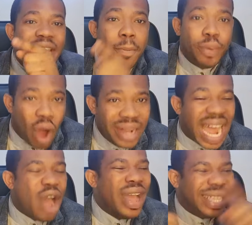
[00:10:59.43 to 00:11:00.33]
a
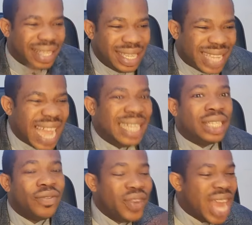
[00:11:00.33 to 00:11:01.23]
brother or a sister is
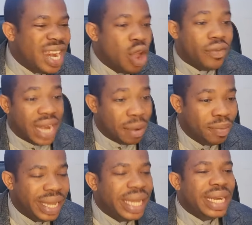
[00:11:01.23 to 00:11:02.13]
deceiving any of
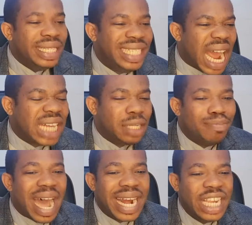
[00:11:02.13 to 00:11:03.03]
them, that
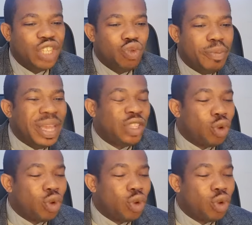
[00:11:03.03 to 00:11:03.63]
marriage will be